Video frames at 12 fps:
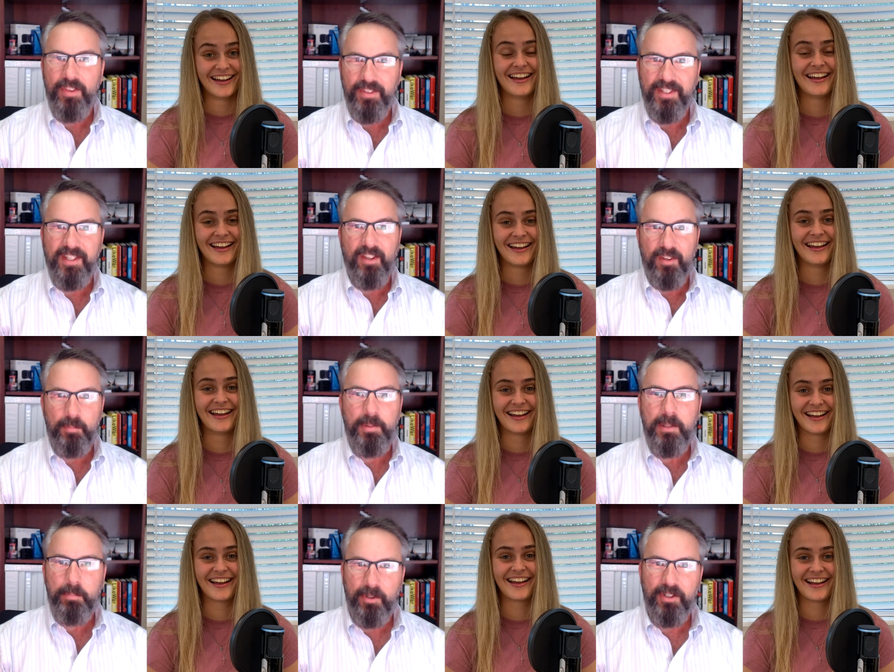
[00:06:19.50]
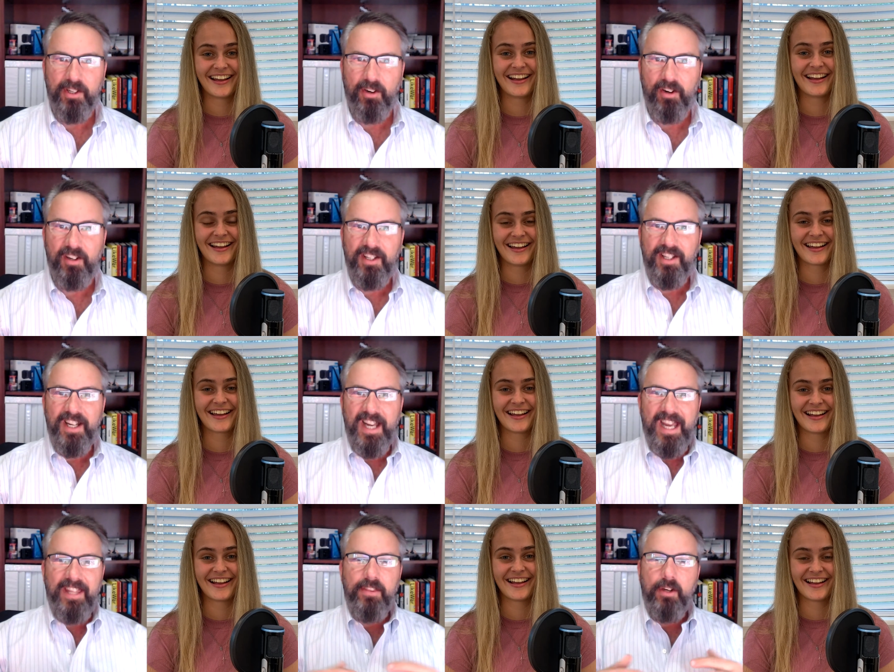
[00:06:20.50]
Speaker 1: than the other people here.
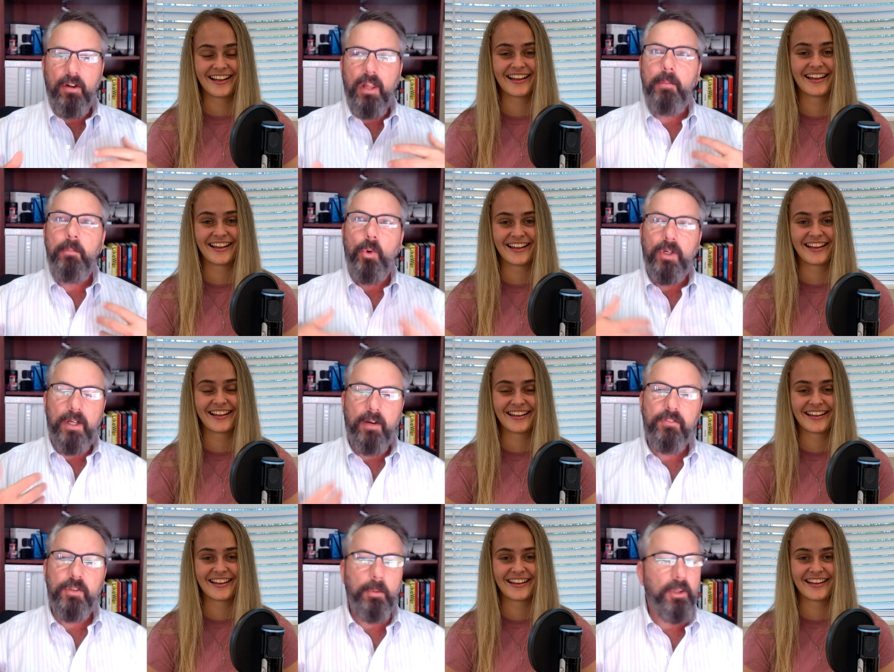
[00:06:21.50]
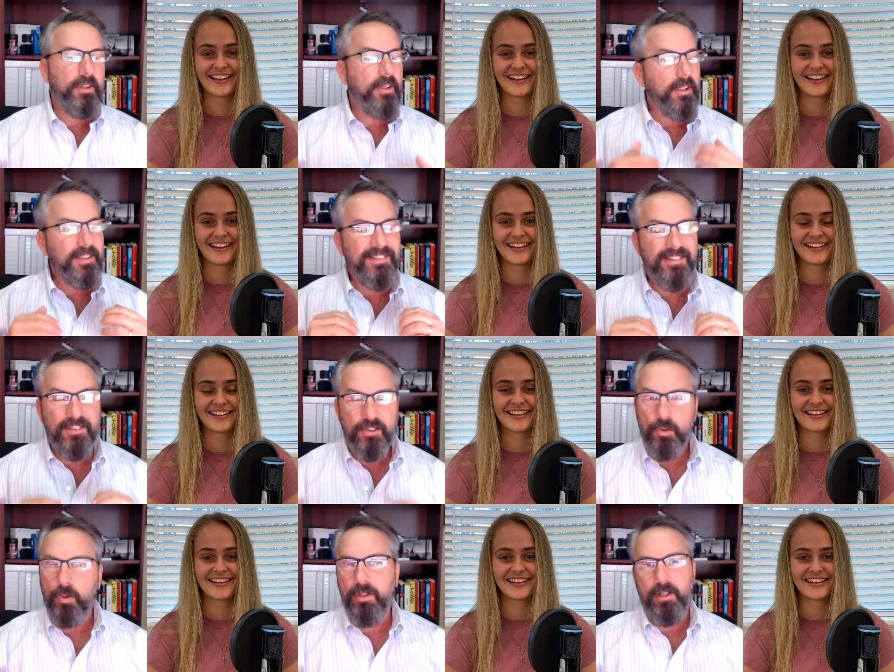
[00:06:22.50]
And they're a lot more comfortable and they're
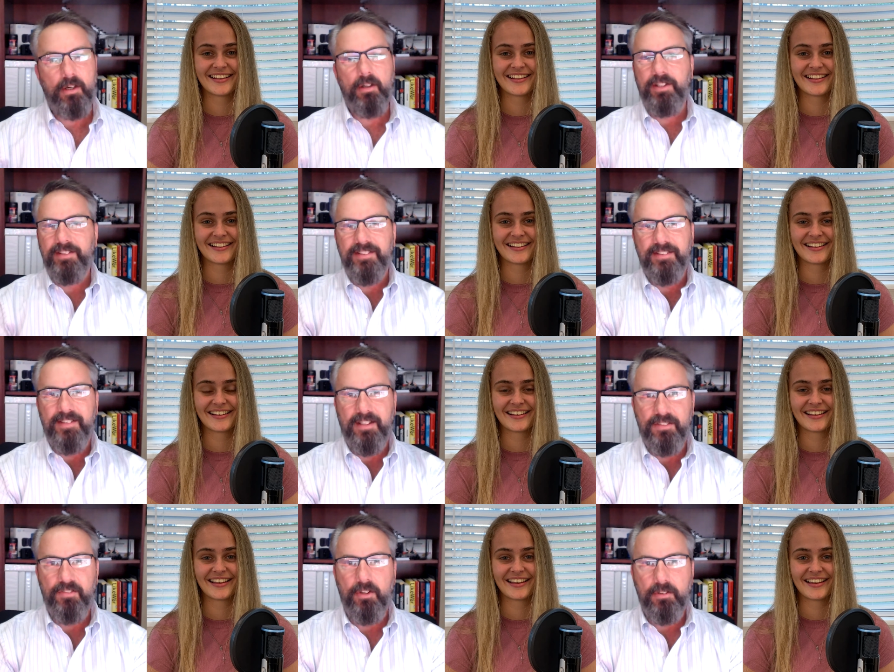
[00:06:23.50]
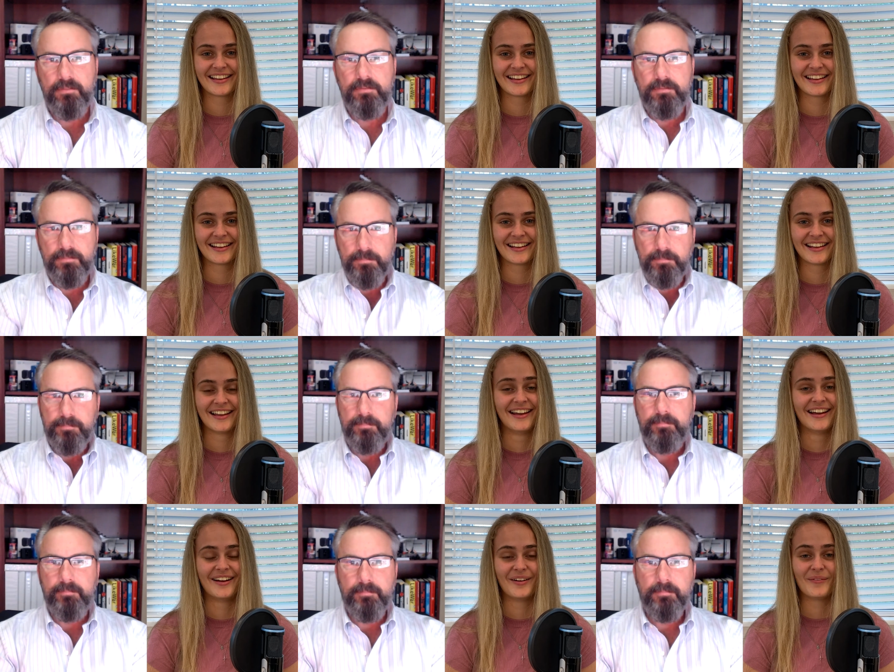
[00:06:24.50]
extraordinarily successful.
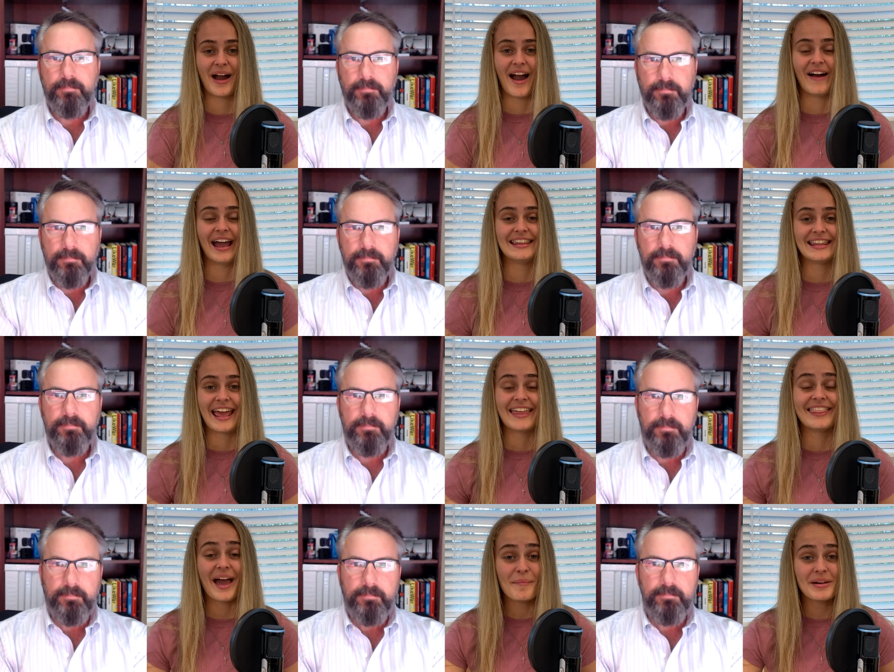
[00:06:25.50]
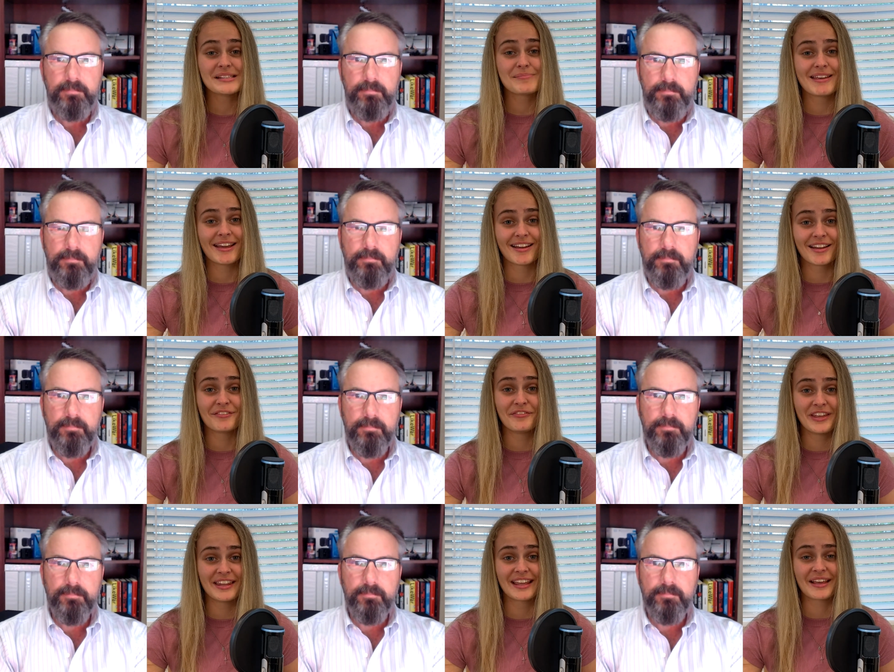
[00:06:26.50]
Speaker 2: Wow. And, and that must be a good
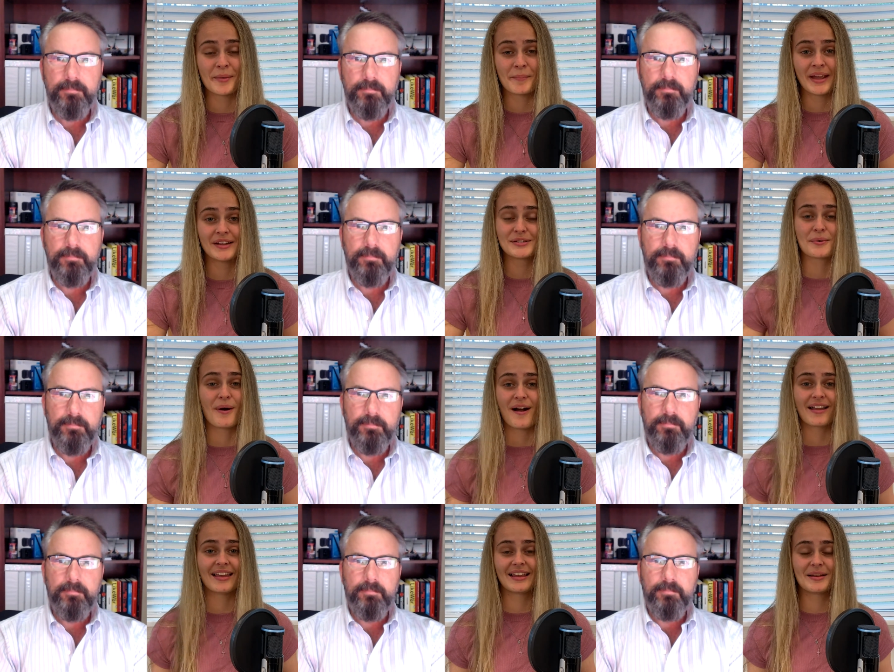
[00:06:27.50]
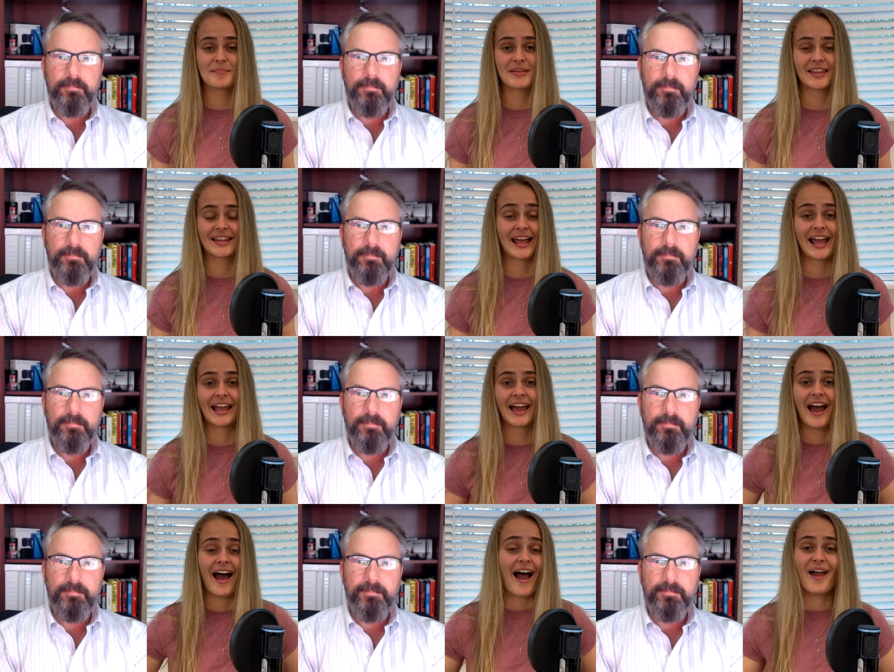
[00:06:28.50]
feeling compared to walking in and being like,
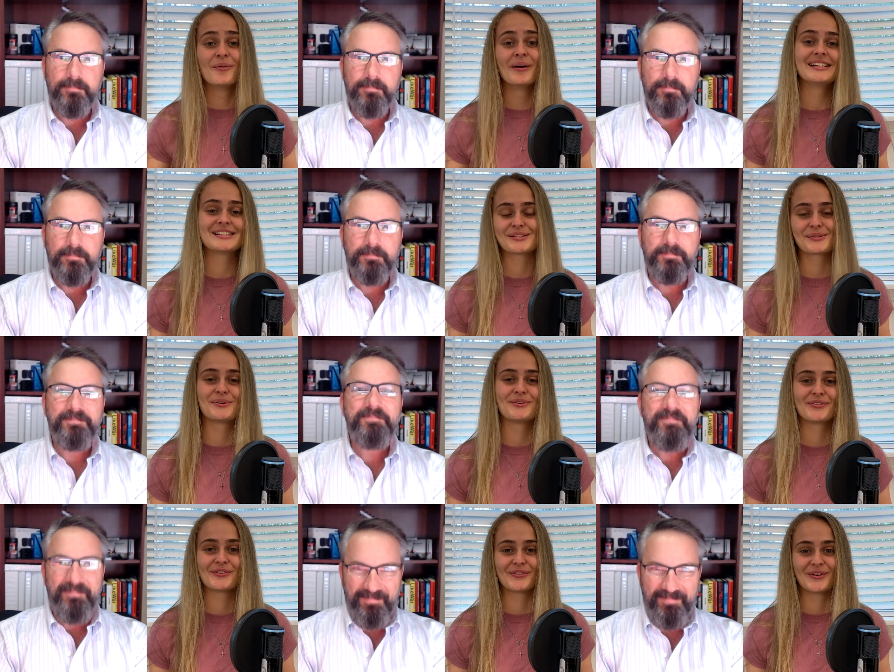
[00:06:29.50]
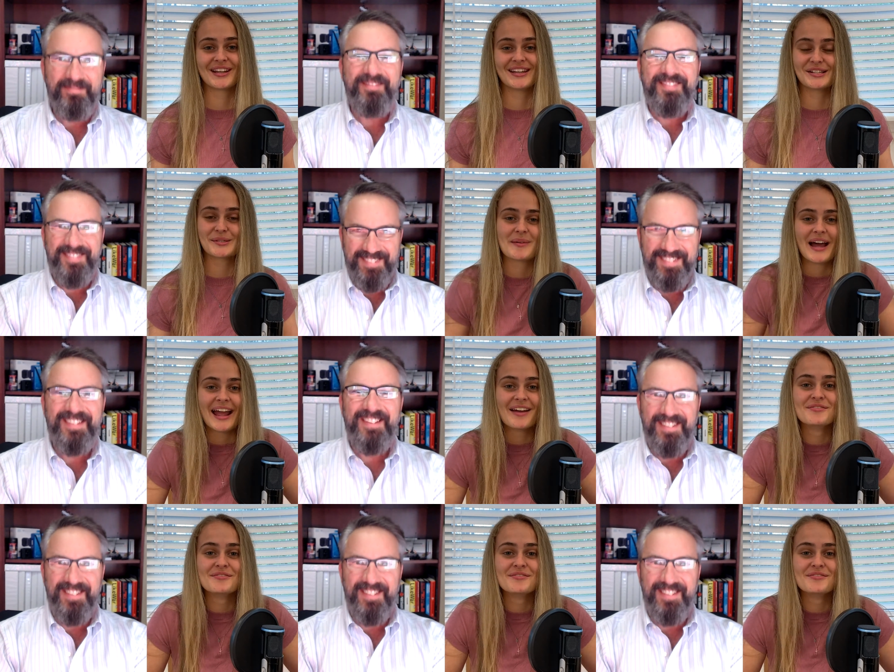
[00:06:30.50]
I went to school for four years, but I have